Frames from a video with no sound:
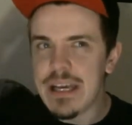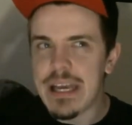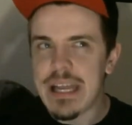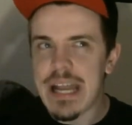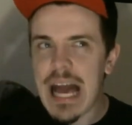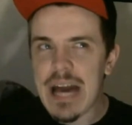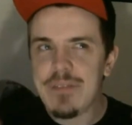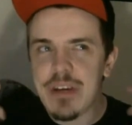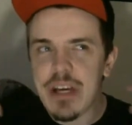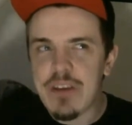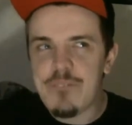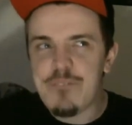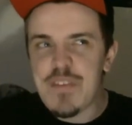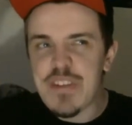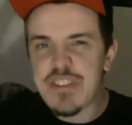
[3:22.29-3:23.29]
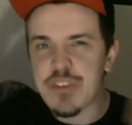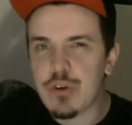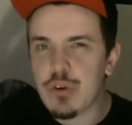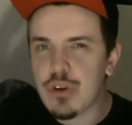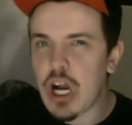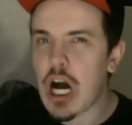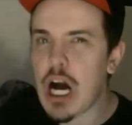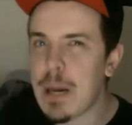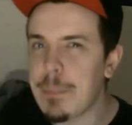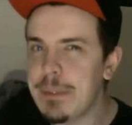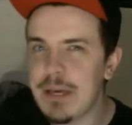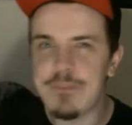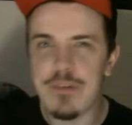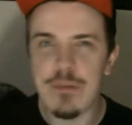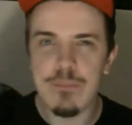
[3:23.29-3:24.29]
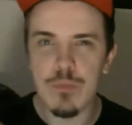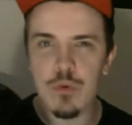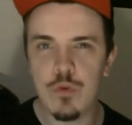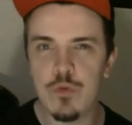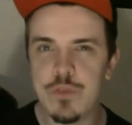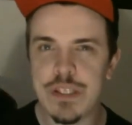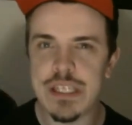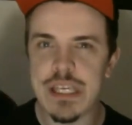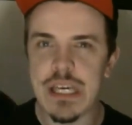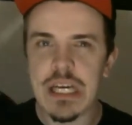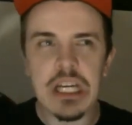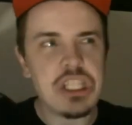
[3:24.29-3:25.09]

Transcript: and having a physical copy of a movie